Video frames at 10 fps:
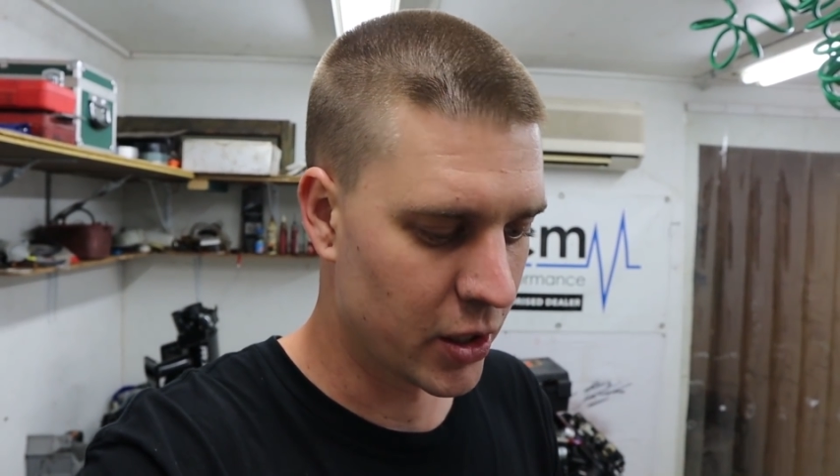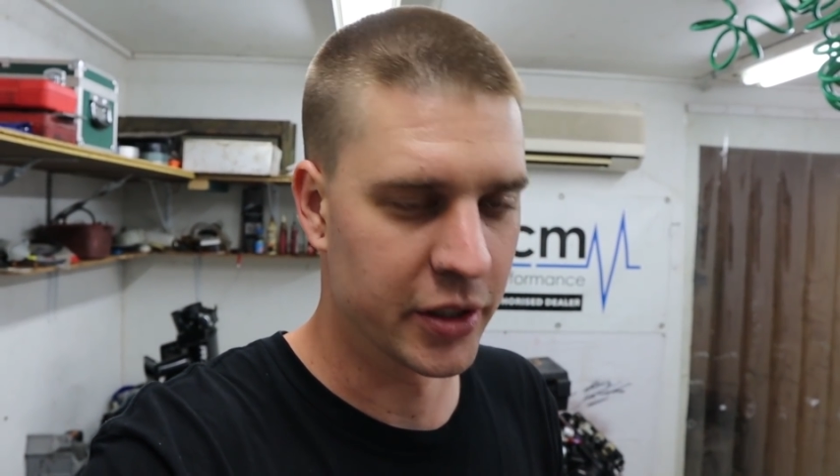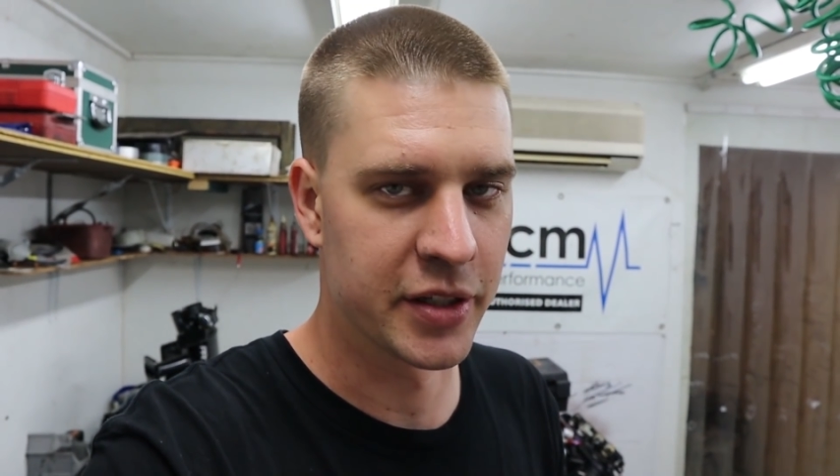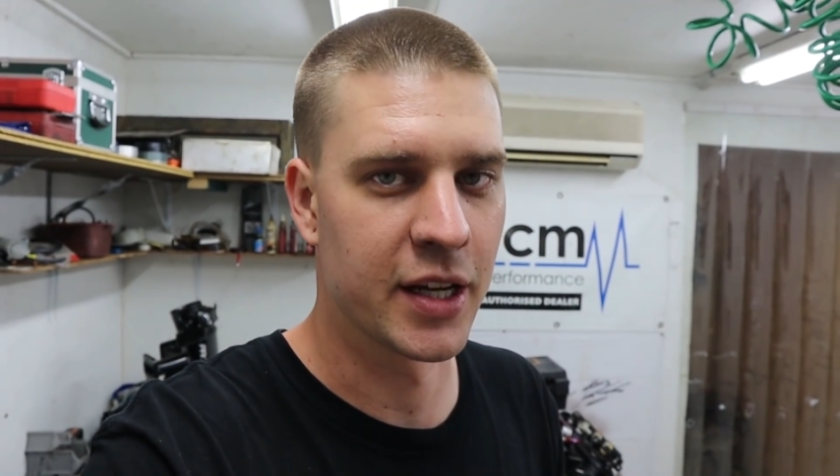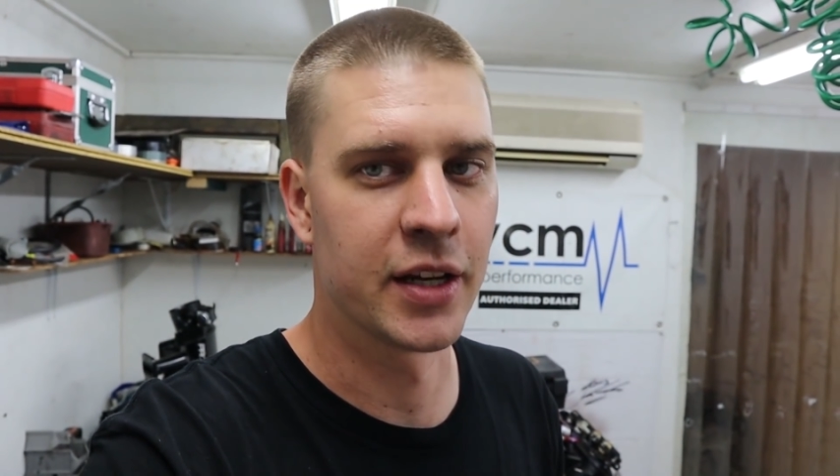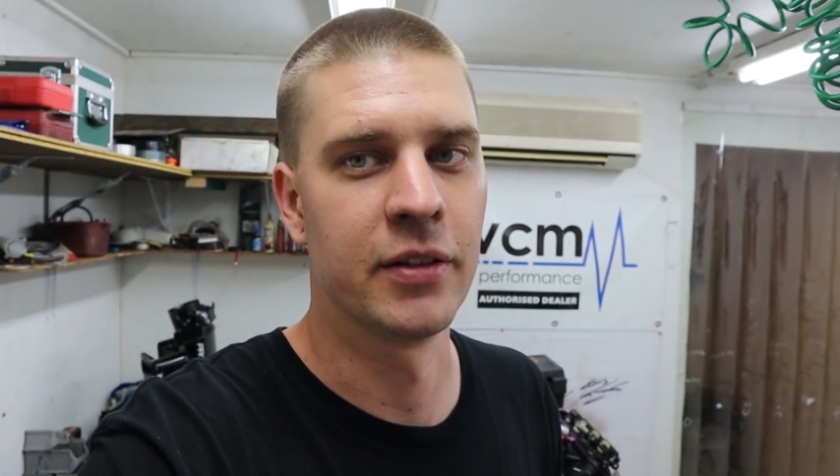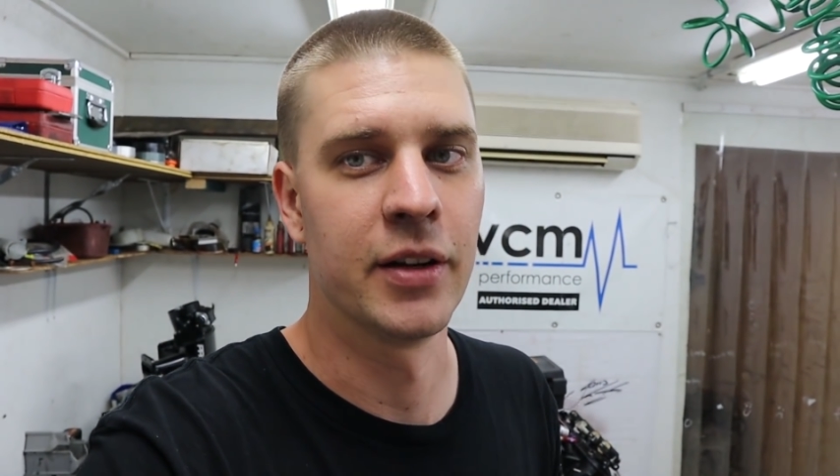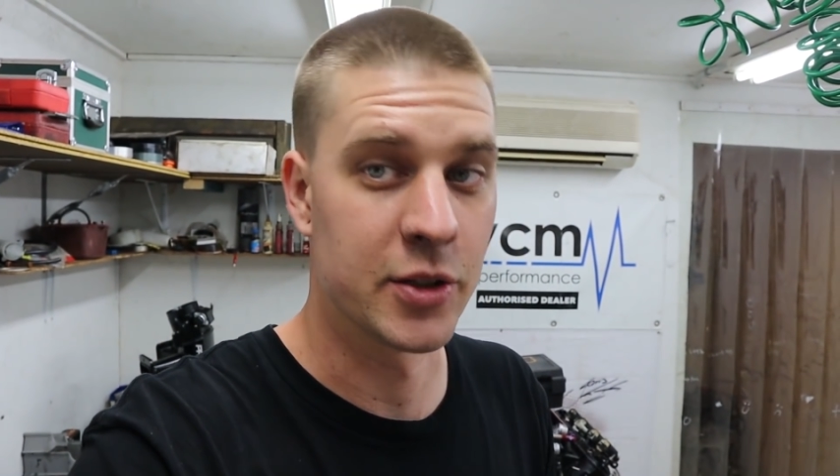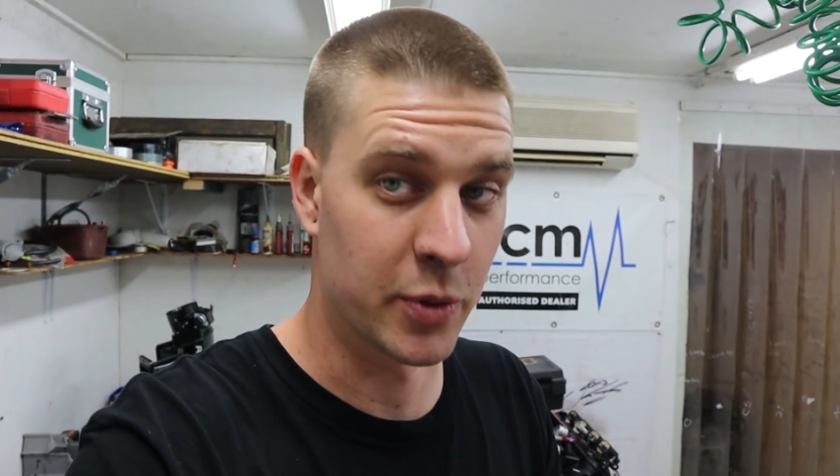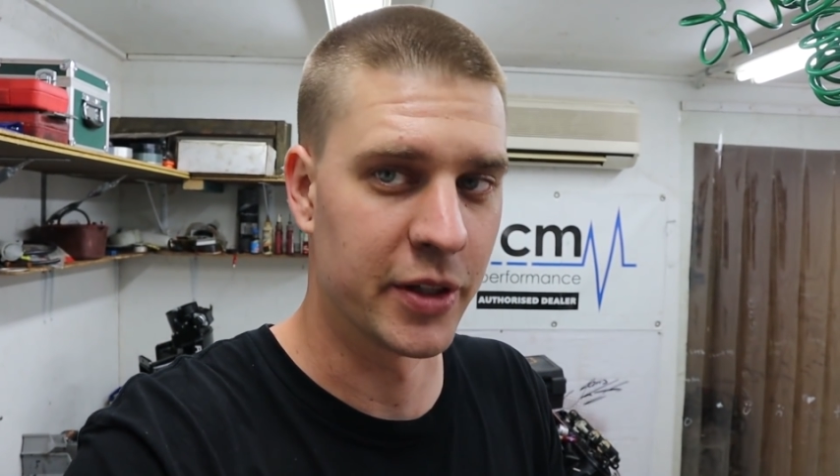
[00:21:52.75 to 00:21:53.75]
hold it down,
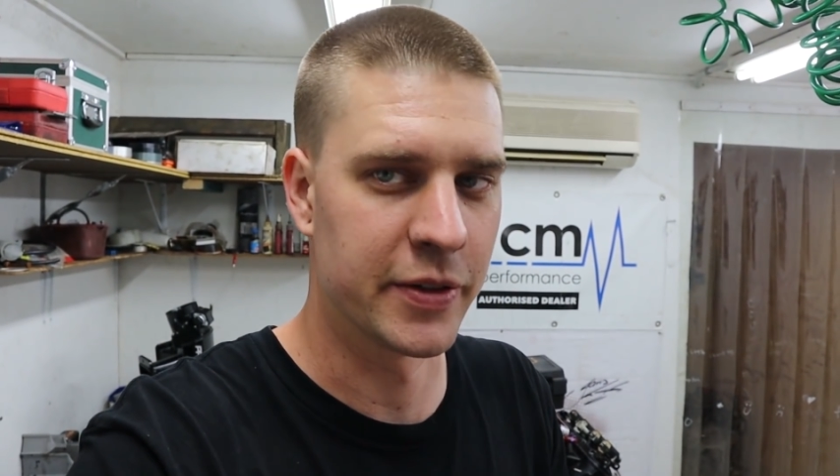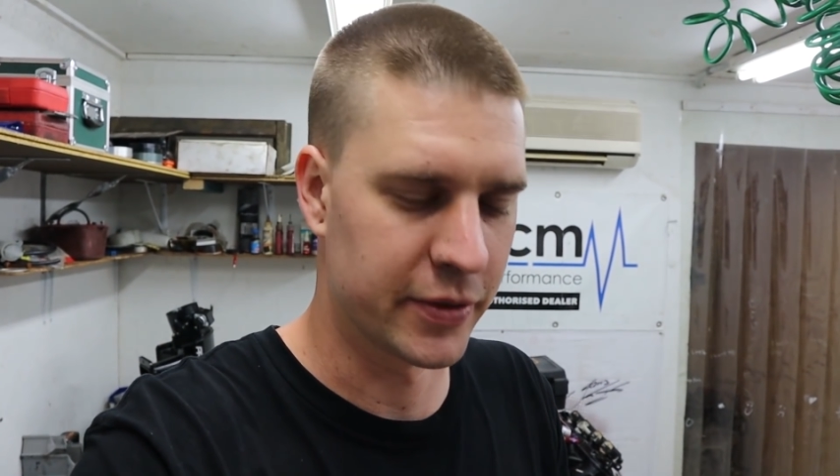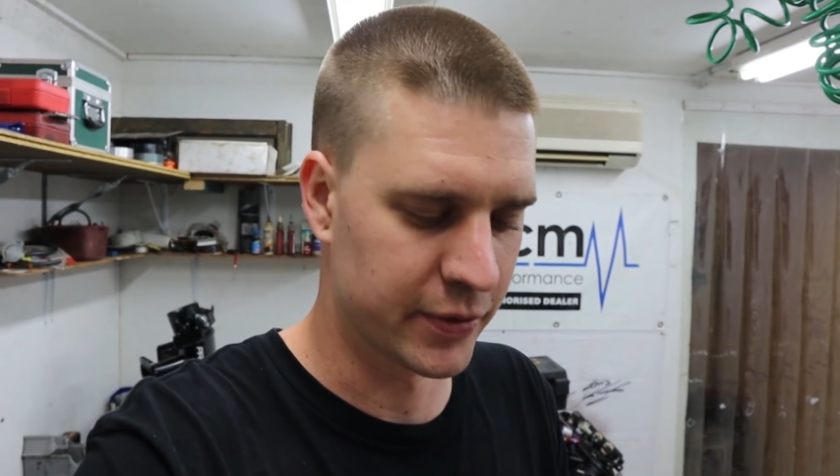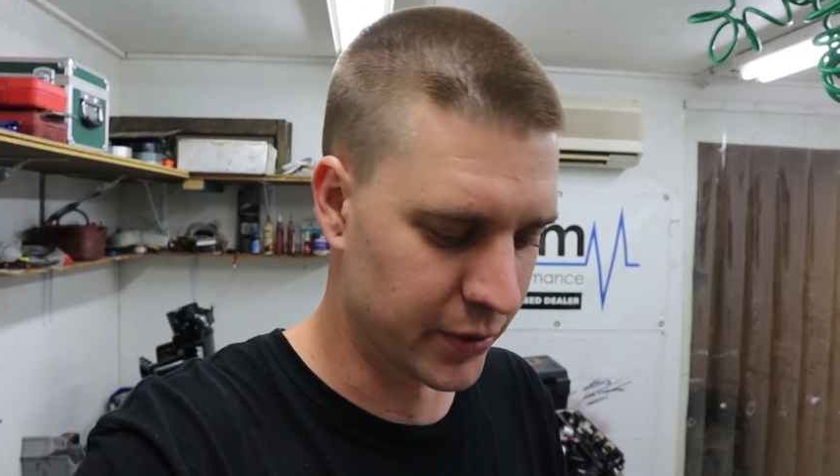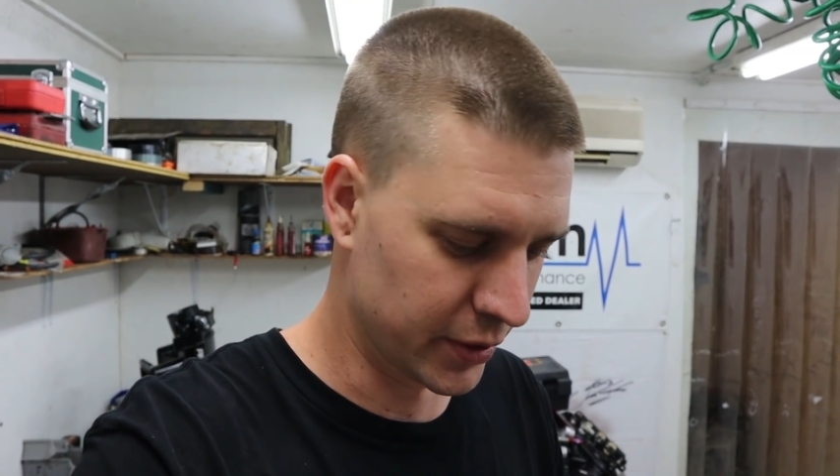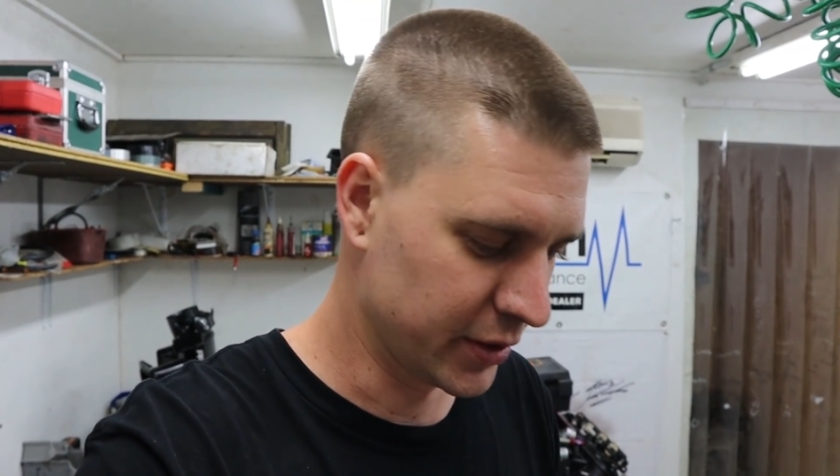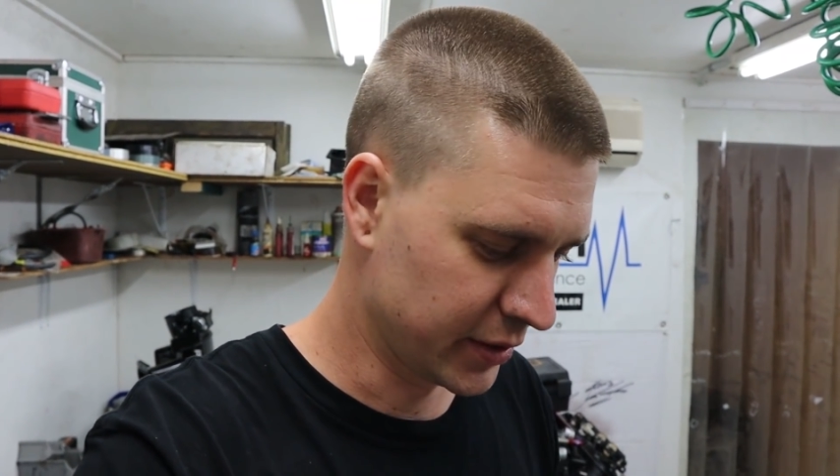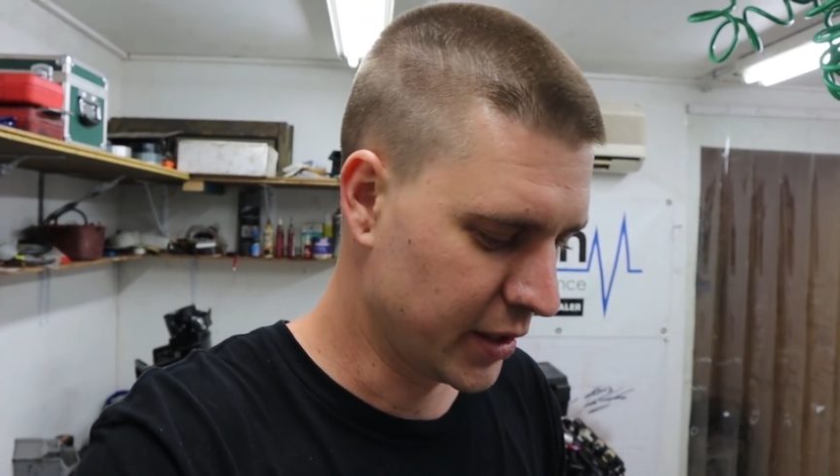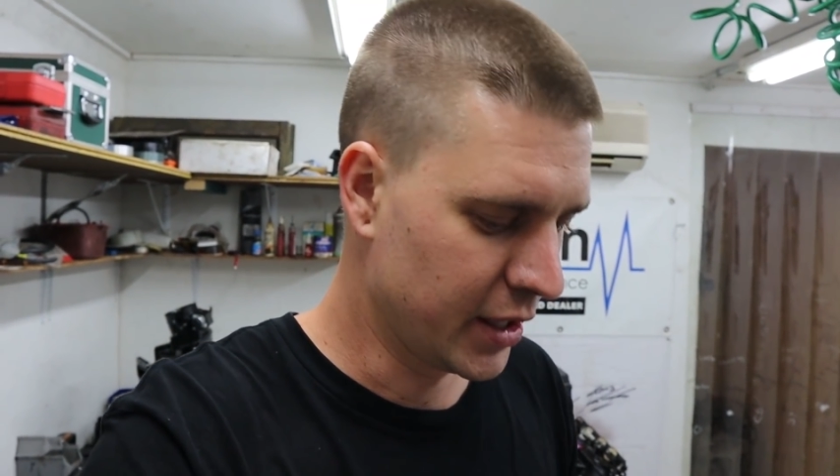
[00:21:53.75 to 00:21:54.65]
as well as for,